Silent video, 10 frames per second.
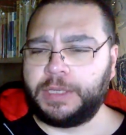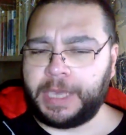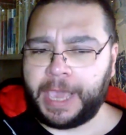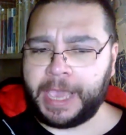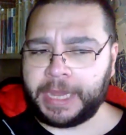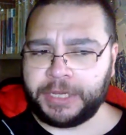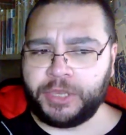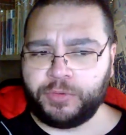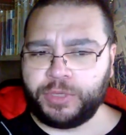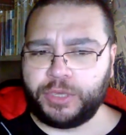can
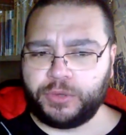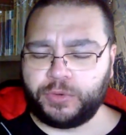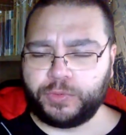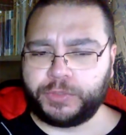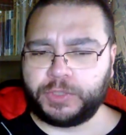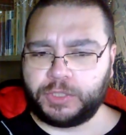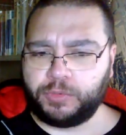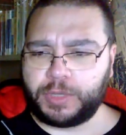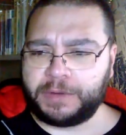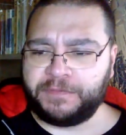you use
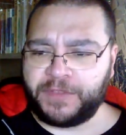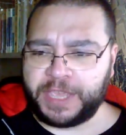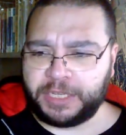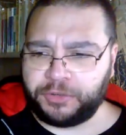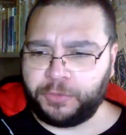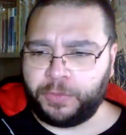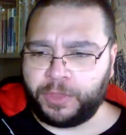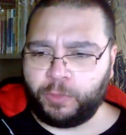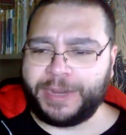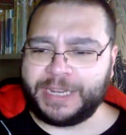to convey to
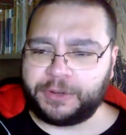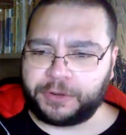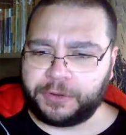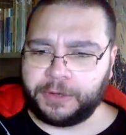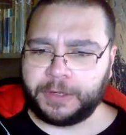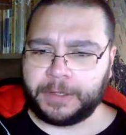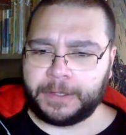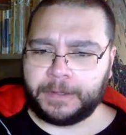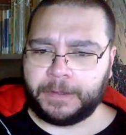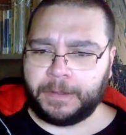the reader
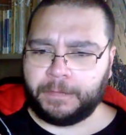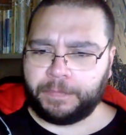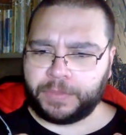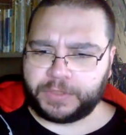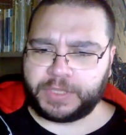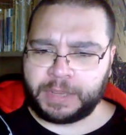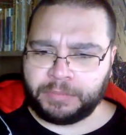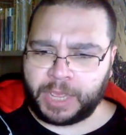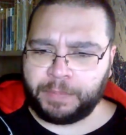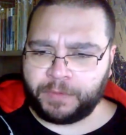the same
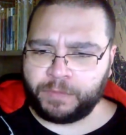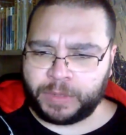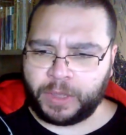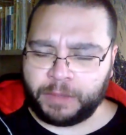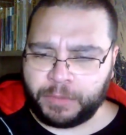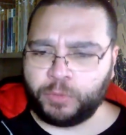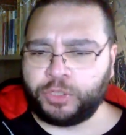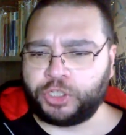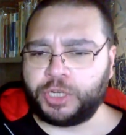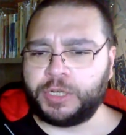type of
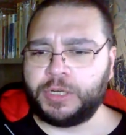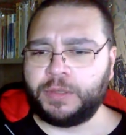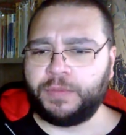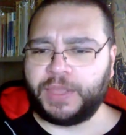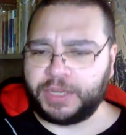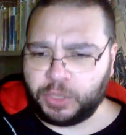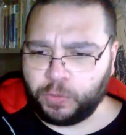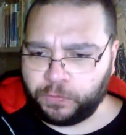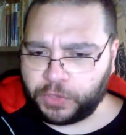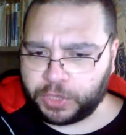emotion that
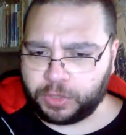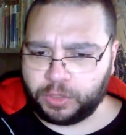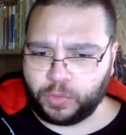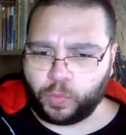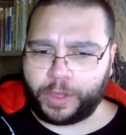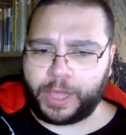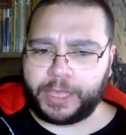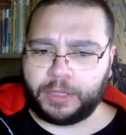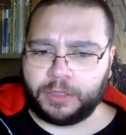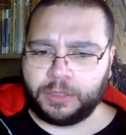you feel
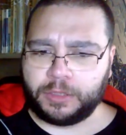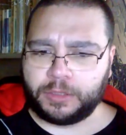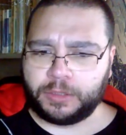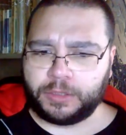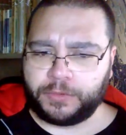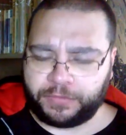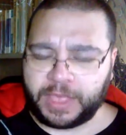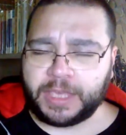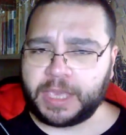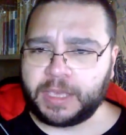while
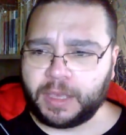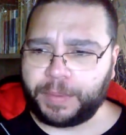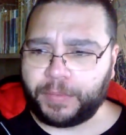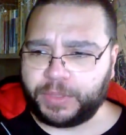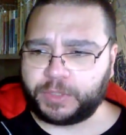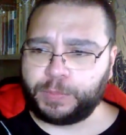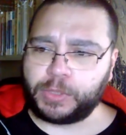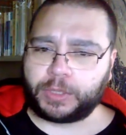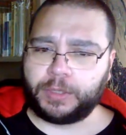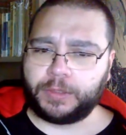thinking about this
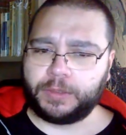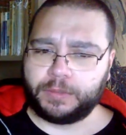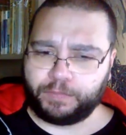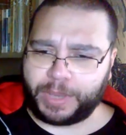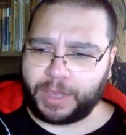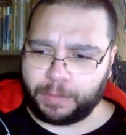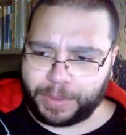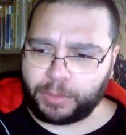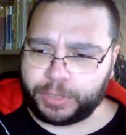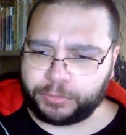book, but
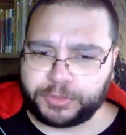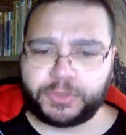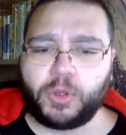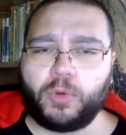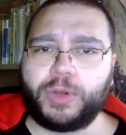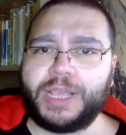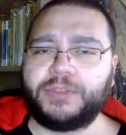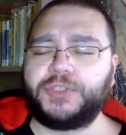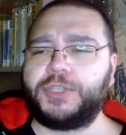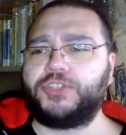about your story
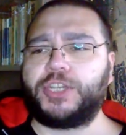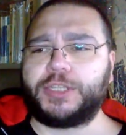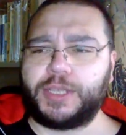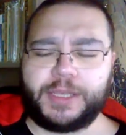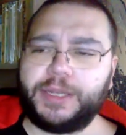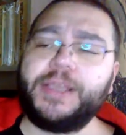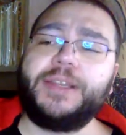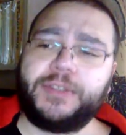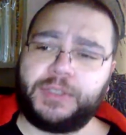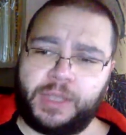and such? It
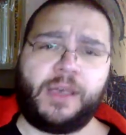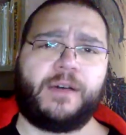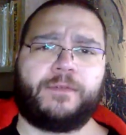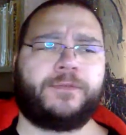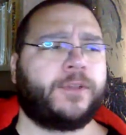is tough.